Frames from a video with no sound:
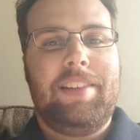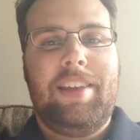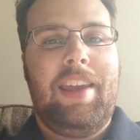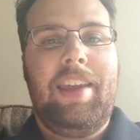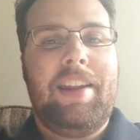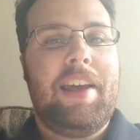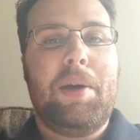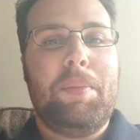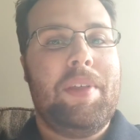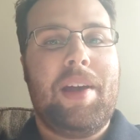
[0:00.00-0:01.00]
ain't gonna
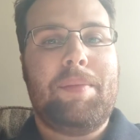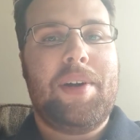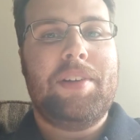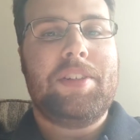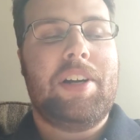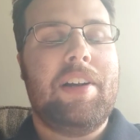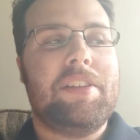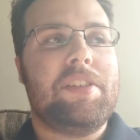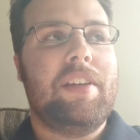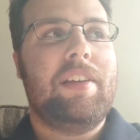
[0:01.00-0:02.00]
help you that much,
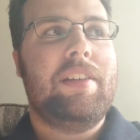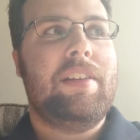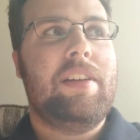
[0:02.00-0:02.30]
honestly.